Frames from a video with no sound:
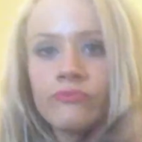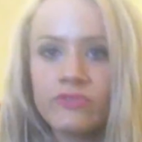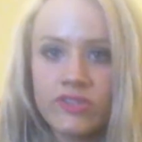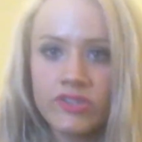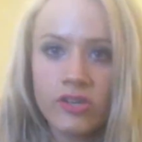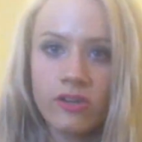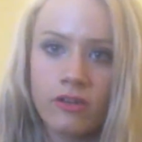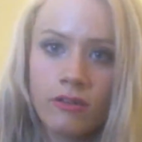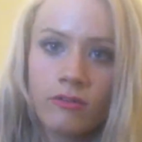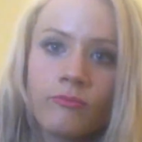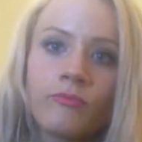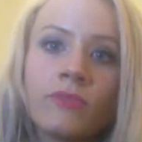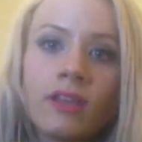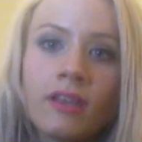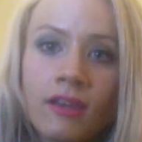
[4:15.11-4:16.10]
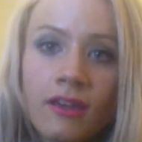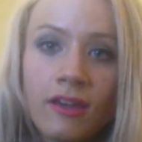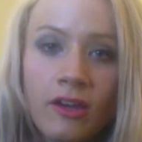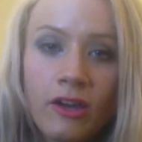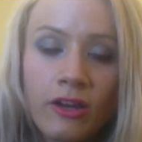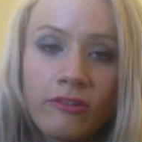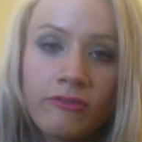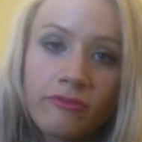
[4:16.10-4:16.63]
So
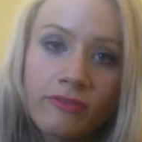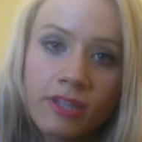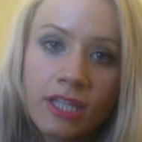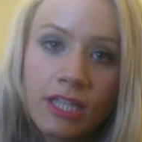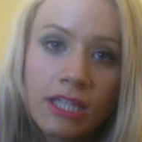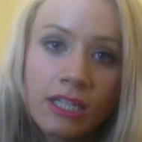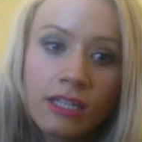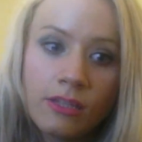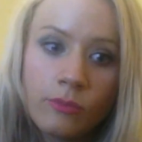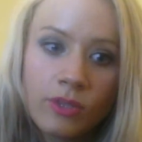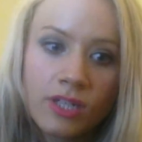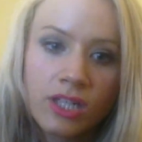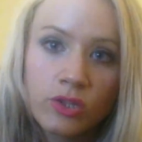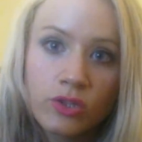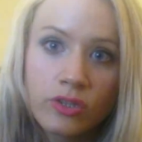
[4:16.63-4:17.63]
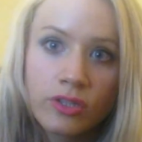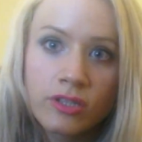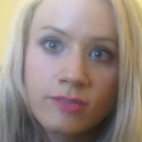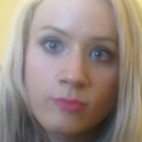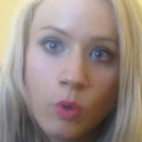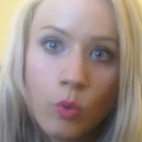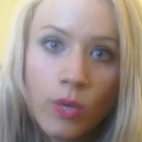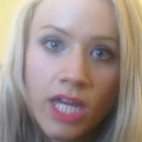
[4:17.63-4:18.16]
hopefully when I lose
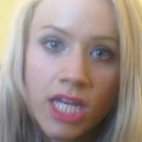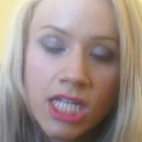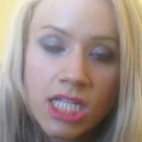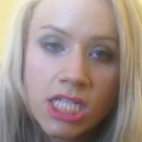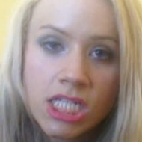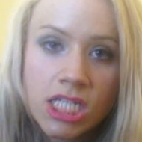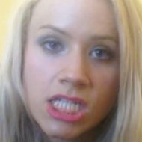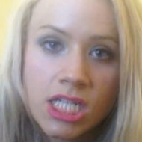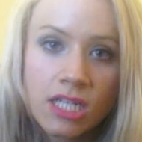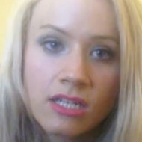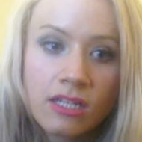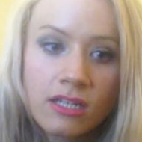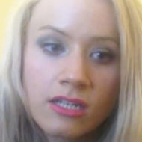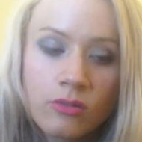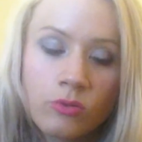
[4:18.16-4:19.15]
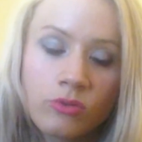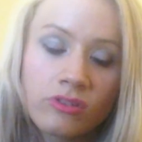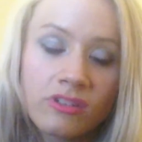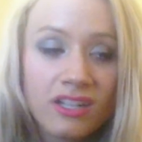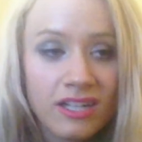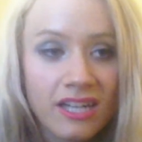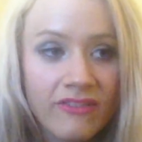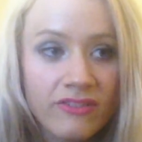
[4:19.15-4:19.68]
more weight, I
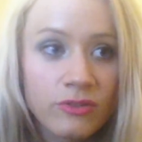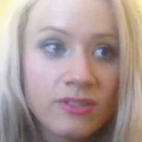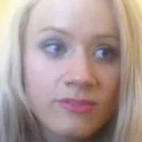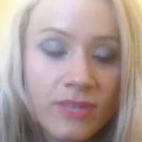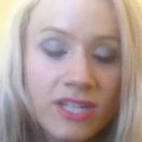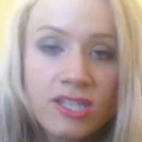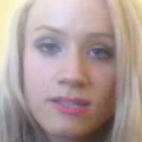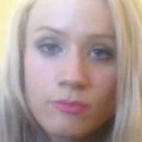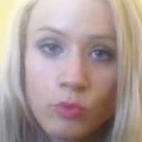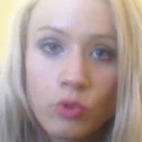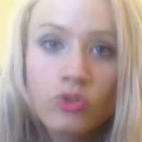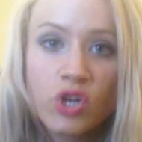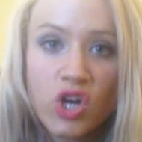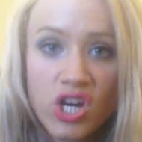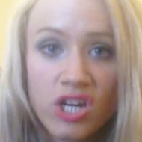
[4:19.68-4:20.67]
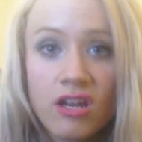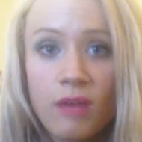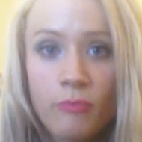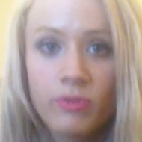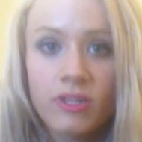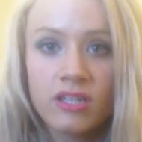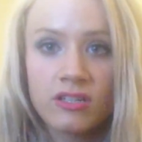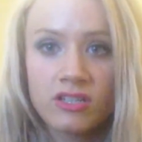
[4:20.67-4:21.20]
don't have to lose weight, just more tone up
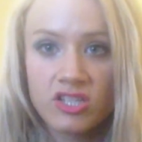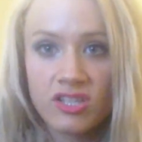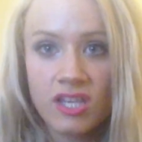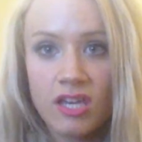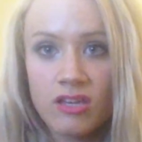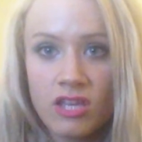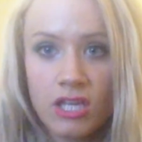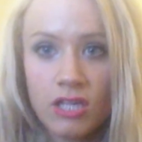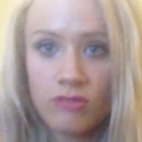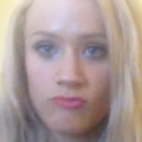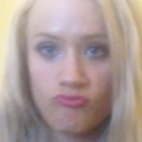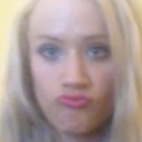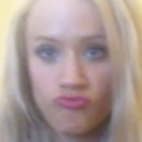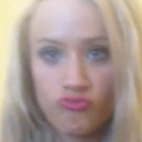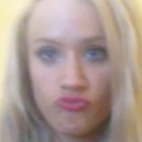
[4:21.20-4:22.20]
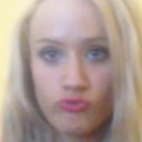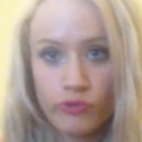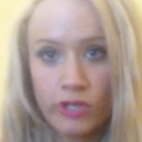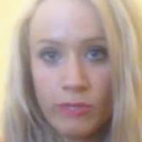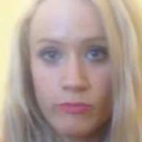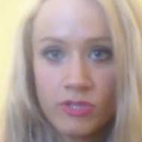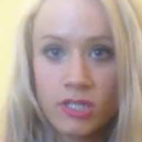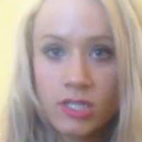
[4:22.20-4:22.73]
and just get like
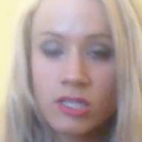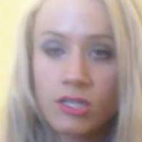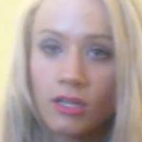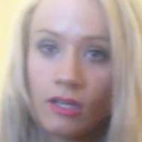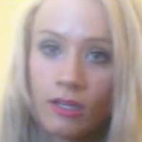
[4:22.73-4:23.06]
ripped,